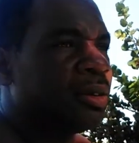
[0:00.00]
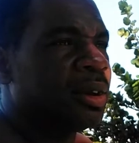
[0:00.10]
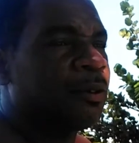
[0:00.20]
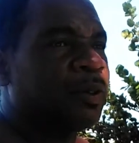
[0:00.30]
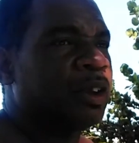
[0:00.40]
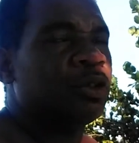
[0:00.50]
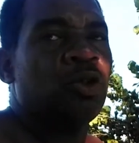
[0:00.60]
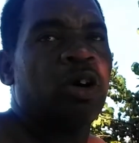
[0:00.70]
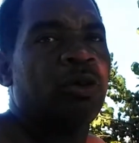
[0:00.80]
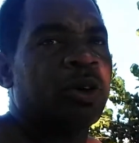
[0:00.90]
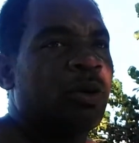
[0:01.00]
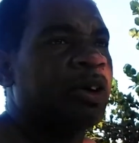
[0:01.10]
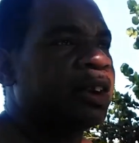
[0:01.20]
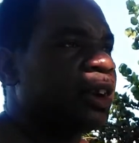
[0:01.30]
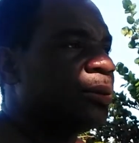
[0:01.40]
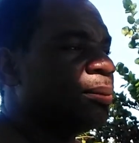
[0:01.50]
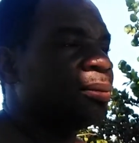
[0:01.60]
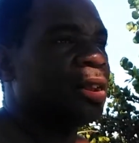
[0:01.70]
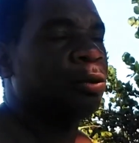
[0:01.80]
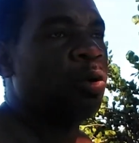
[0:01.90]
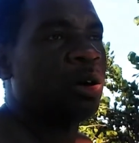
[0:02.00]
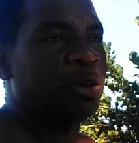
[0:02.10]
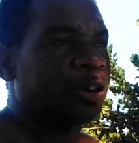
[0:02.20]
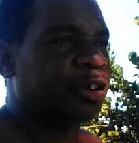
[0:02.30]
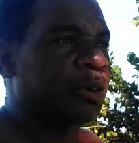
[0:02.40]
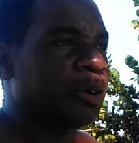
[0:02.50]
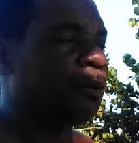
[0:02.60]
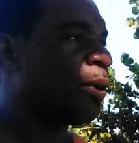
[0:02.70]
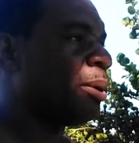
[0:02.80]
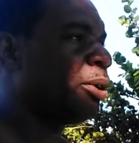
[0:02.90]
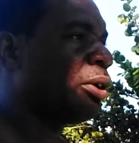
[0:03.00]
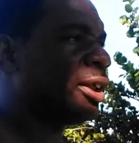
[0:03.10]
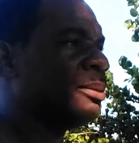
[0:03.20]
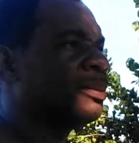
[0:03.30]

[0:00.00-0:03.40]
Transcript: everything you are going to quarantine. And what about your children, your family, all them?